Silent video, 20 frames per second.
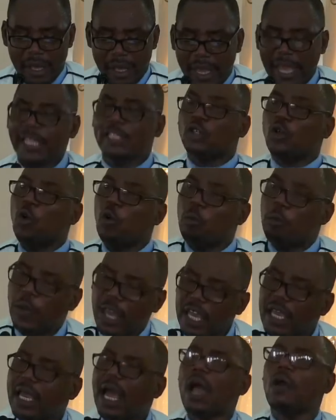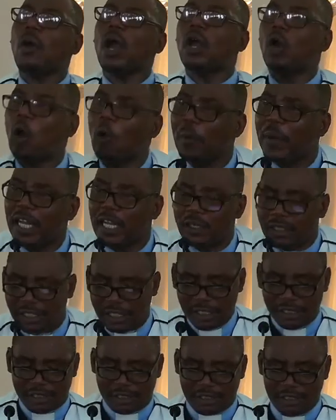It could be our
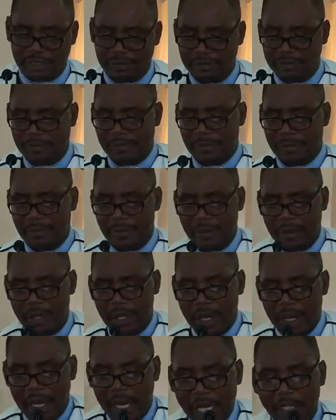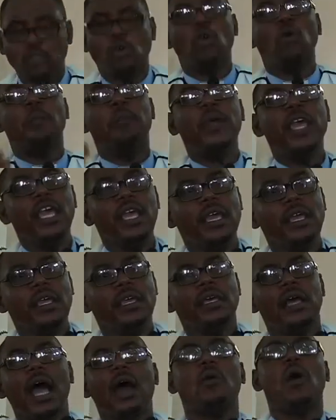communities. It could
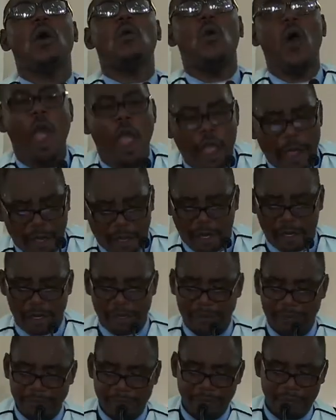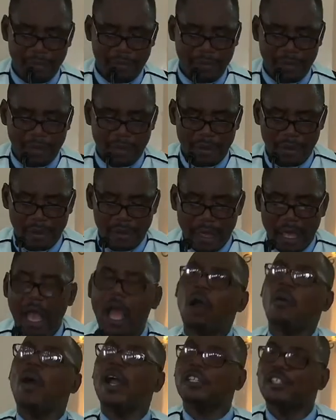be our work,
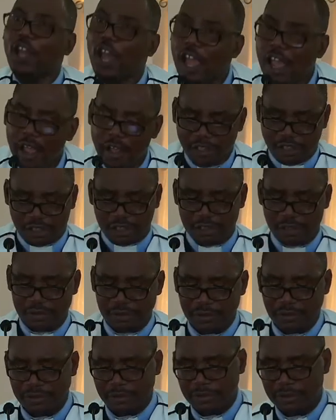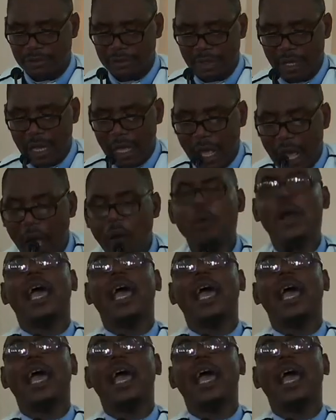our church, our